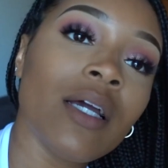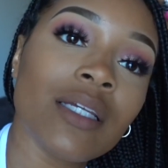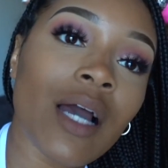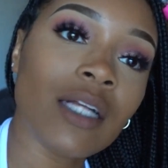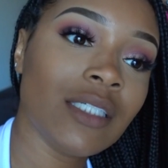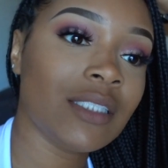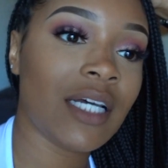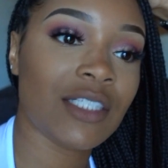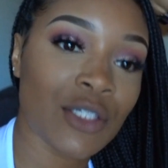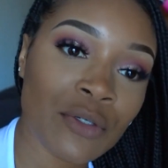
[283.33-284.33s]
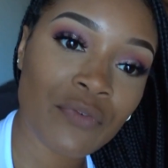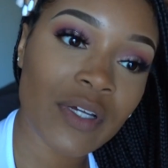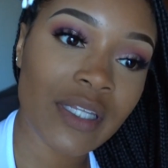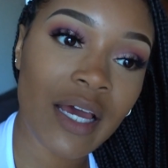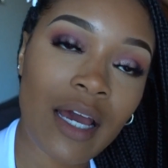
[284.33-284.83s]
y'all just stay tuned
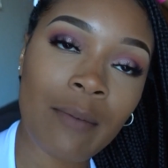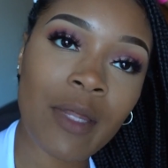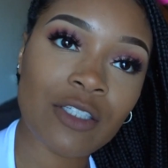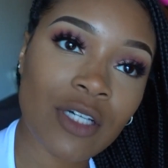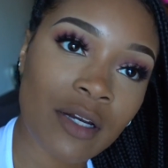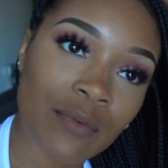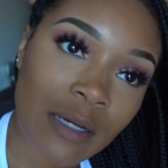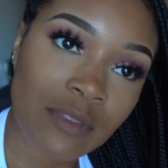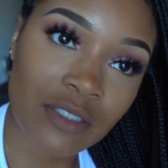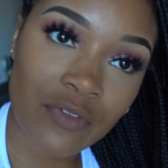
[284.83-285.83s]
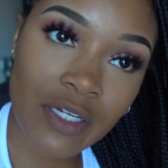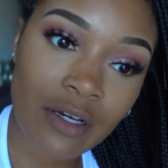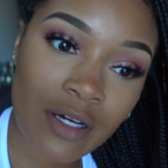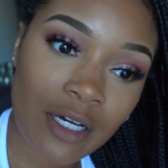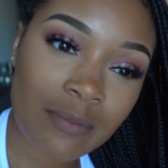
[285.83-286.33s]
for that. I'm not trying to wrap this
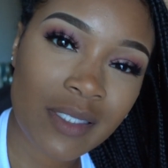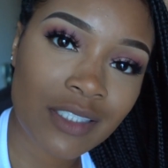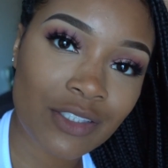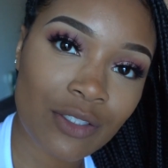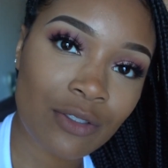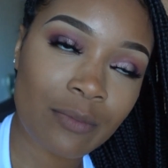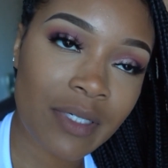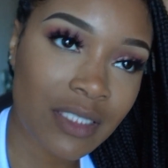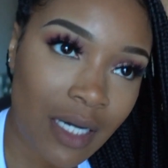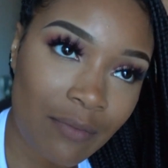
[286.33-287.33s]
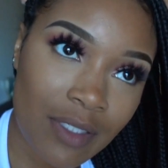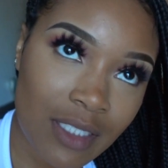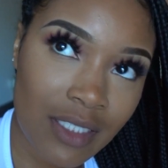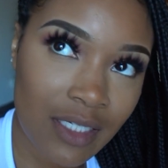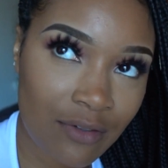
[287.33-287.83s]
video up this soon because I
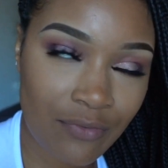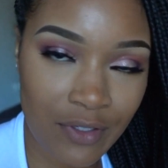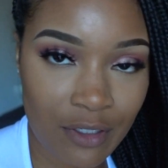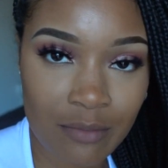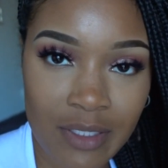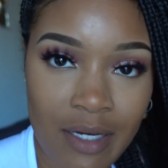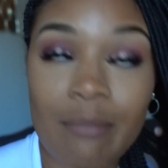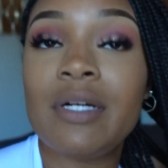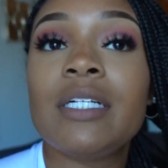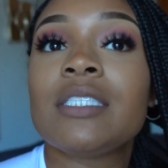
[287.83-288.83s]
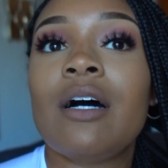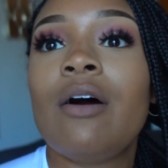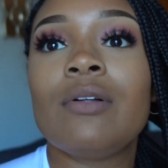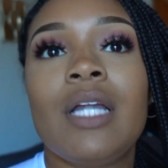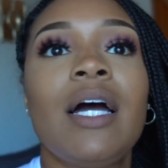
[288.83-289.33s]
really didn't film that much, a
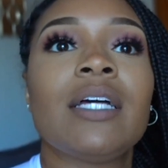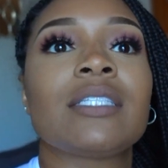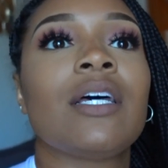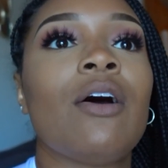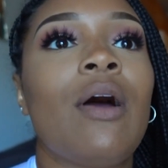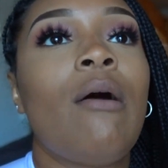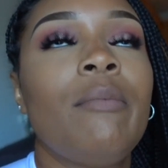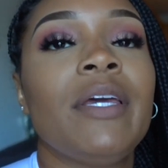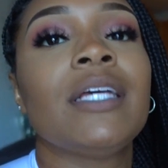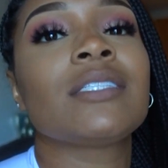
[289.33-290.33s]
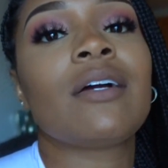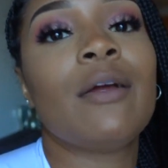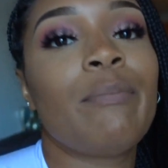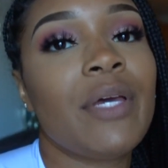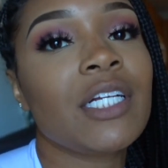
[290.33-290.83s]
whole lot. So I will be
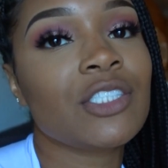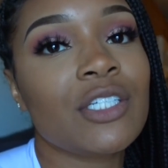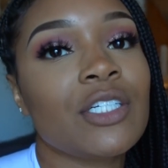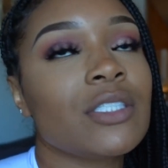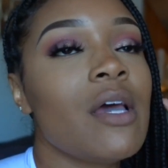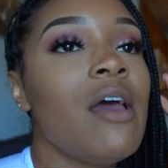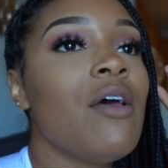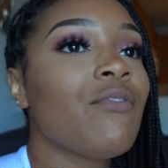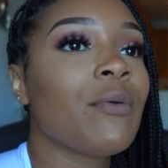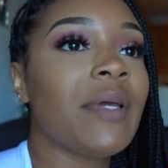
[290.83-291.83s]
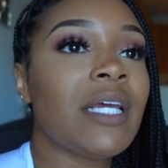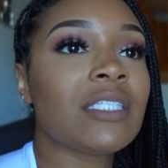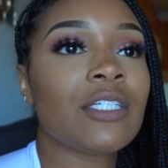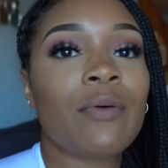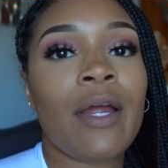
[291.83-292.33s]
inserting pictures from
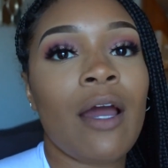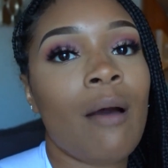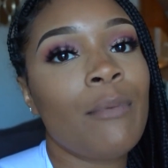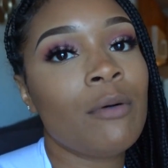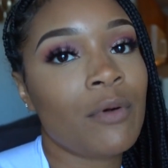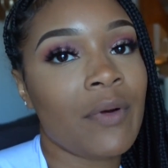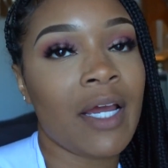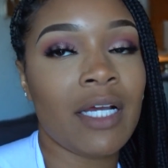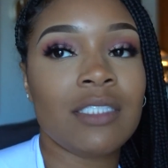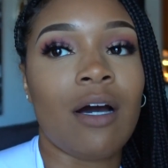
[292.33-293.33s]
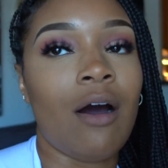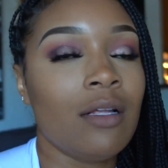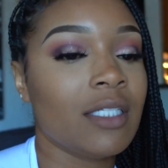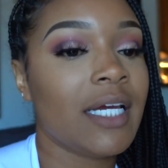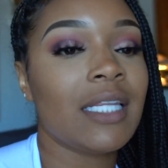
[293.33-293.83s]
Instagram, boomerangs, and
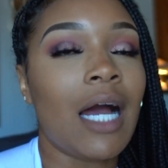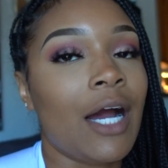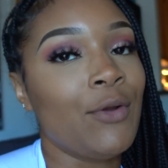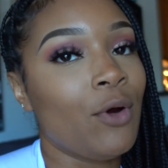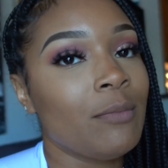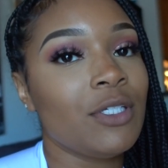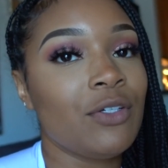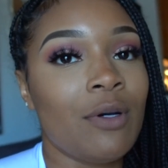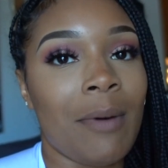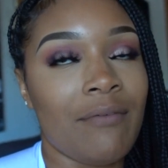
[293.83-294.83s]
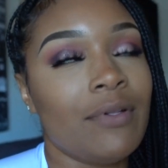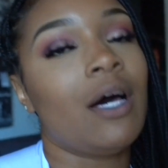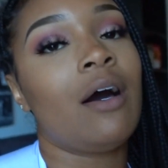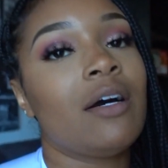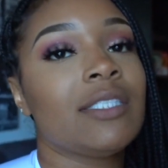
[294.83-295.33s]
all of that like I normally do in my
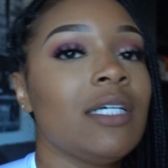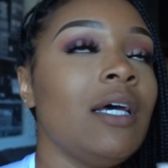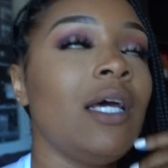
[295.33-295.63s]
vlogs.